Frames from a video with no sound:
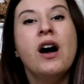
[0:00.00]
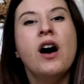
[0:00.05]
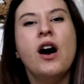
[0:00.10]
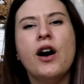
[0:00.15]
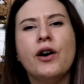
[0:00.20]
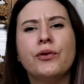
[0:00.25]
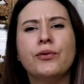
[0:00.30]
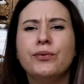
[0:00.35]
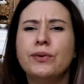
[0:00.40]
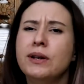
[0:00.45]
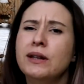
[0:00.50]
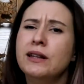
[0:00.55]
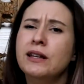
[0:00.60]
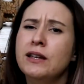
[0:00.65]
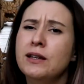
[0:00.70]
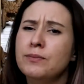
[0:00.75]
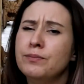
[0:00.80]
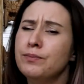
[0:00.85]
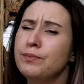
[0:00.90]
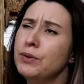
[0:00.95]
are
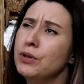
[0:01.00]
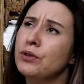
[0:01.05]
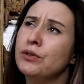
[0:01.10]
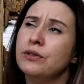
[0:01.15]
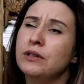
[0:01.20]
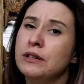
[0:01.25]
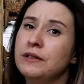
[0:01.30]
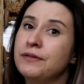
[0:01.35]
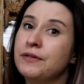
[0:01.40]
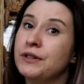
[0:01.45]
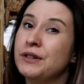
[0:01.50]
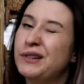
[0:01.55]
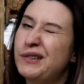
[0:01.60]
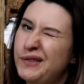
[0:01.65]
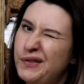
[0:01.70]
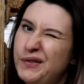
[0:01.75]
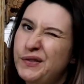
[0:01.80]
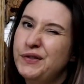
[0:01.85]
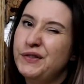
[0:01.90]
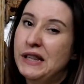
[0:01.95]
really purely
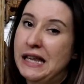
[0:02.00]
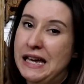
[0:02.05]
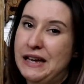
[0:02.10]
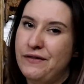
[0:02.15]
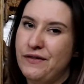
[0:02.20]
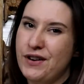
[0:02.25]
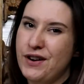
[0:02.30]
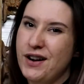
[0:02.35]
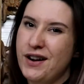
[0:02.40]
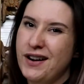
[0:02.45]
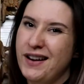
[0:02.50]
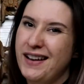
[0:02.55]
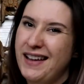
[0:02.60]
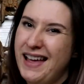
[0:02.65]
for flavor.